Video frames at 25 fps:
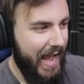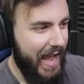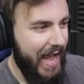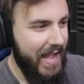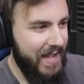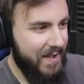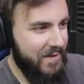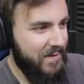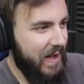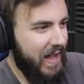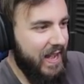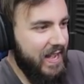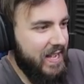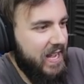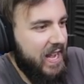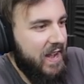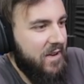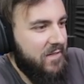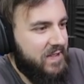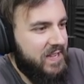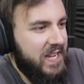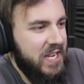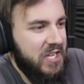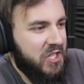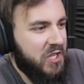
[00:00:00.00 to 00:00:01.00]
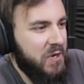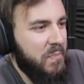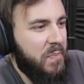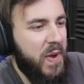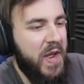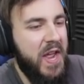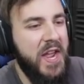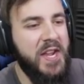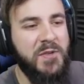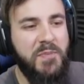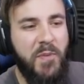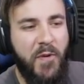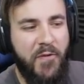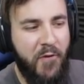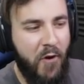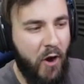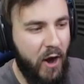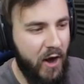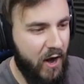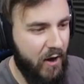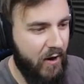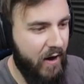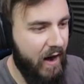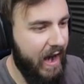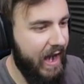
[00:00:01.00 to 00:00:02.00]
it, it, it disappears
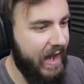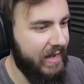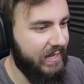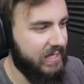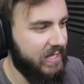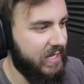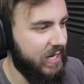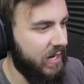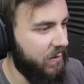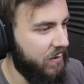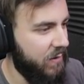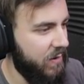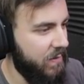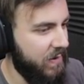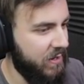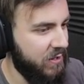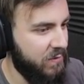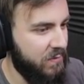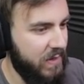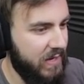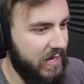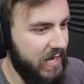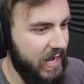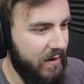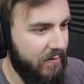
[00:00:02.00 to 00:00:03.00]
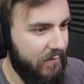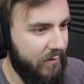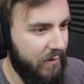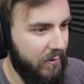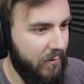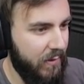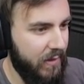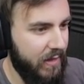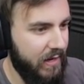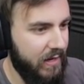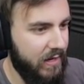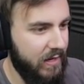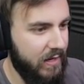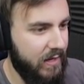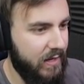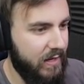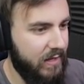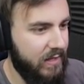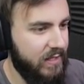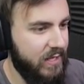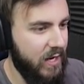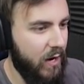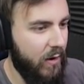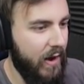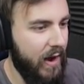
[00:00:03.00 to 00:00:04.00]
before your eyes. We must be careful with it.
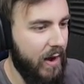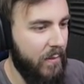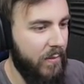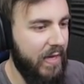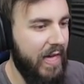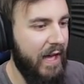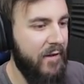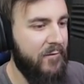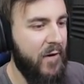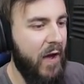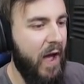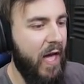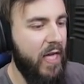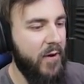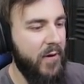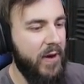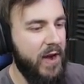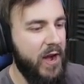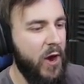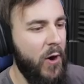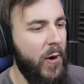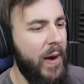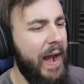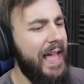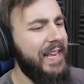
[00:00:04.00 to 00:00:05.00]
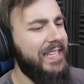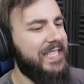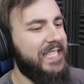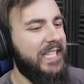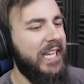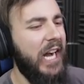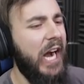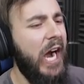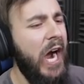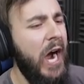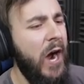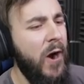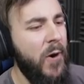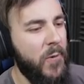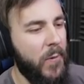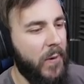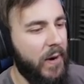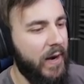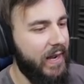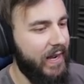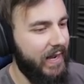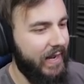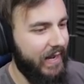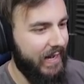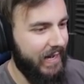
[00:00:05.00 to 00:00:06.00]
So um, without further ado, let's go!
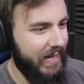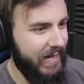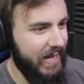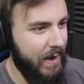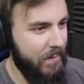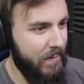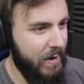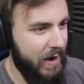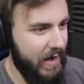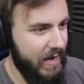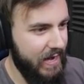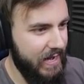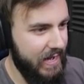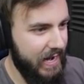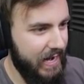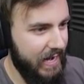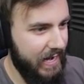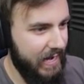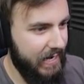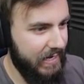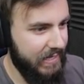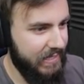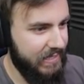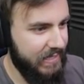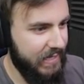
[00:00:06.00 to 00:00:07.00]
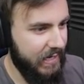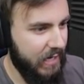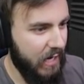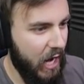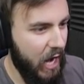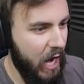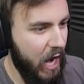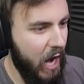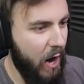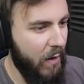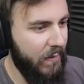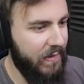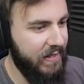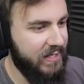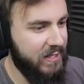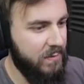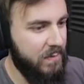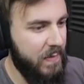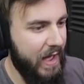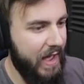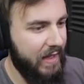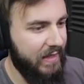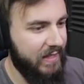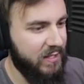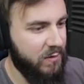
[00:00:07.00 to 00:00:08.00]
Come on, you little stick. Oh, this is
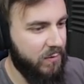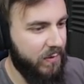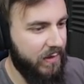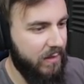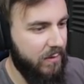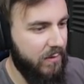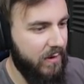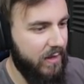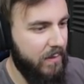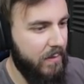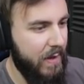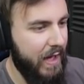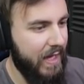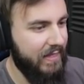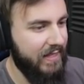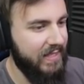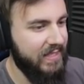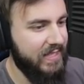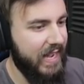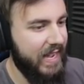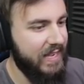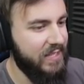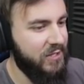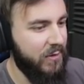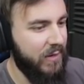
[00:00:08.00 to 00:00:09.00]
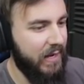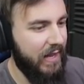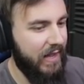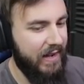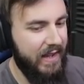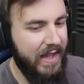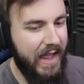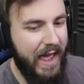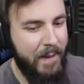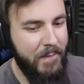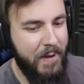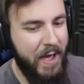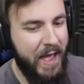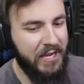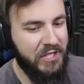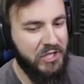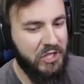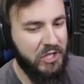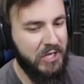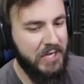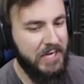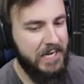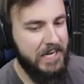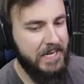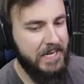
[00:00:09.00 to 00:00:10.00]
bad. This is really, really bad. These guys do a lot of damage,